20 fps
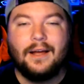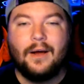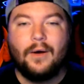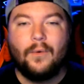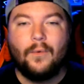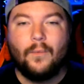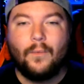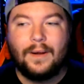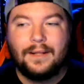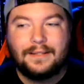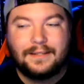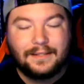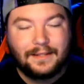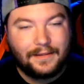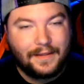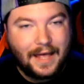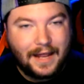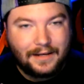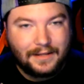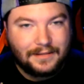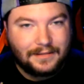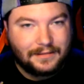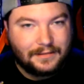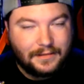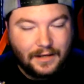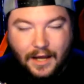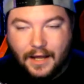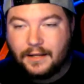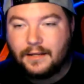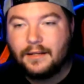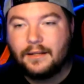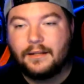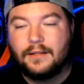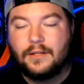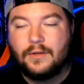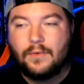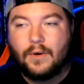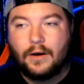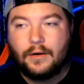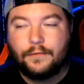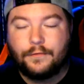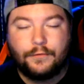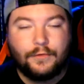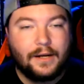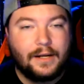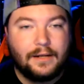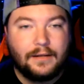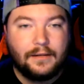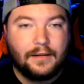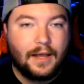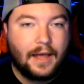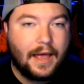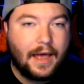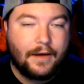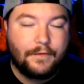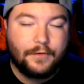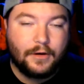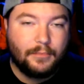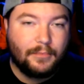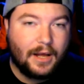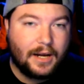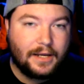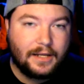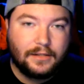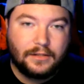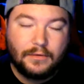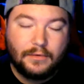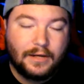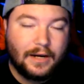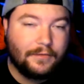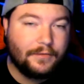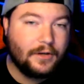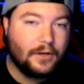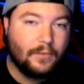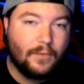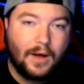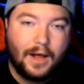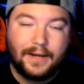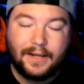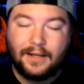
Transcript: Once that is done, you are free to have your buddy do whatever you want.